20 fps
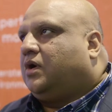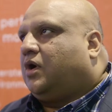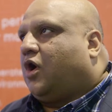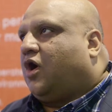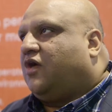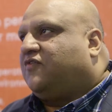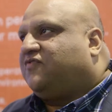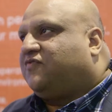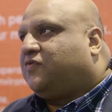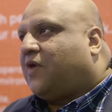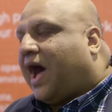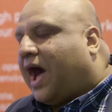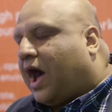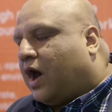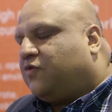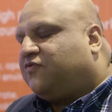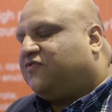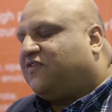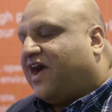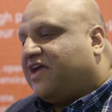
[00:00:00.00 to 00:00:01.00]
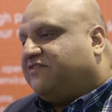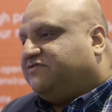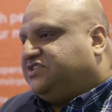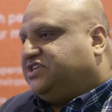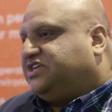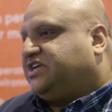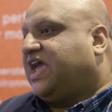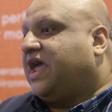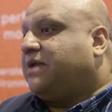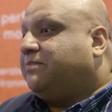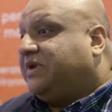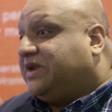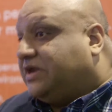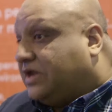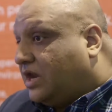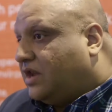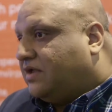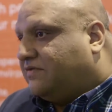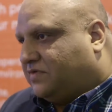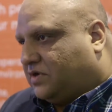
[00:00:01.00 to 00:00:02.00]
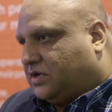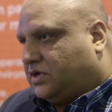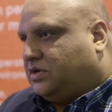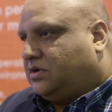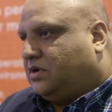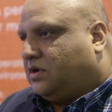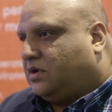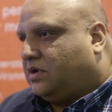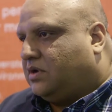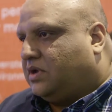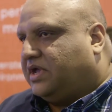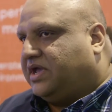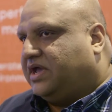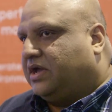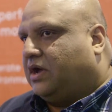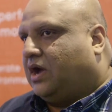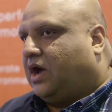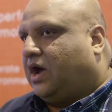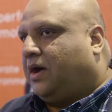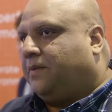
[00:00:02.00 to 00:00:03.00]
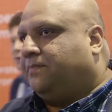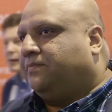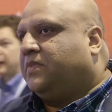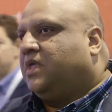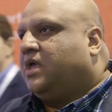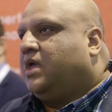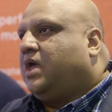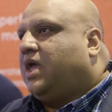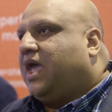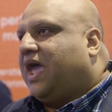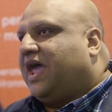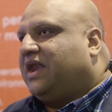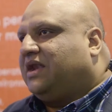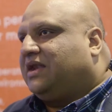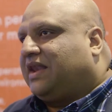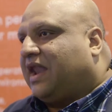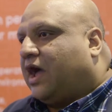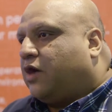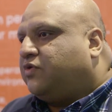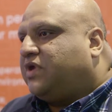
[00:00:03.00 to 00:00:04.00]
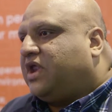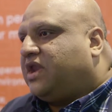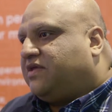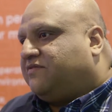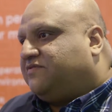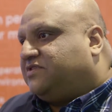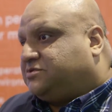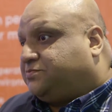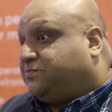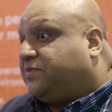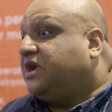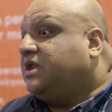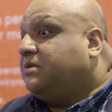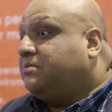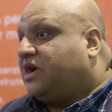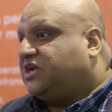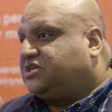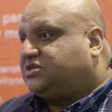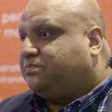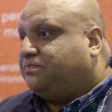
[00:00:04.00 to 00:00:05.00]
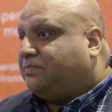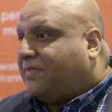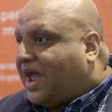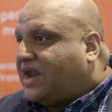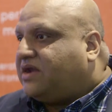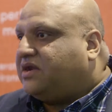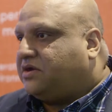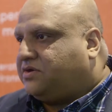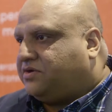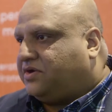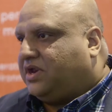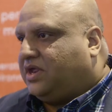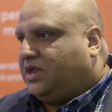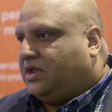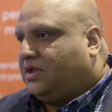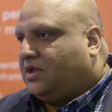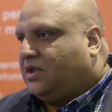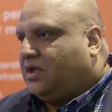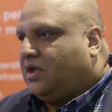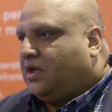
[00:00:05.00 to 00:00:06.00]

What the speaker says: how 5G can be delivered. And cloud native is pretty much mandatory